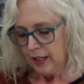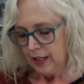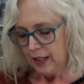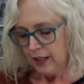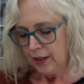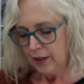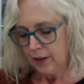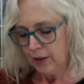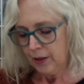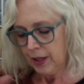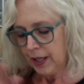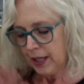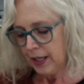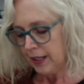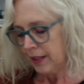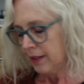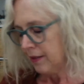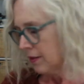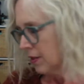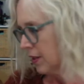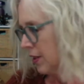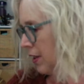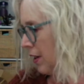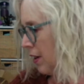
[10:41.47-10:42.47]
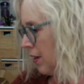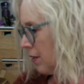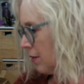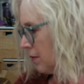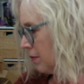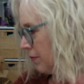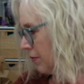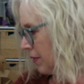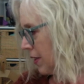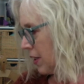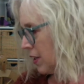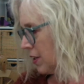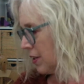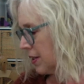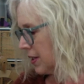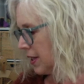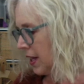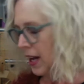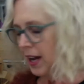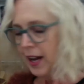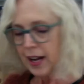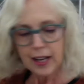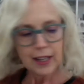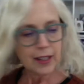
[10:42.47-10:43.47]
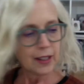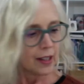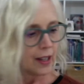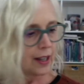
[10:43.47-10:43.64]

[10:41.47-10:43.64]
Okay, so there's that.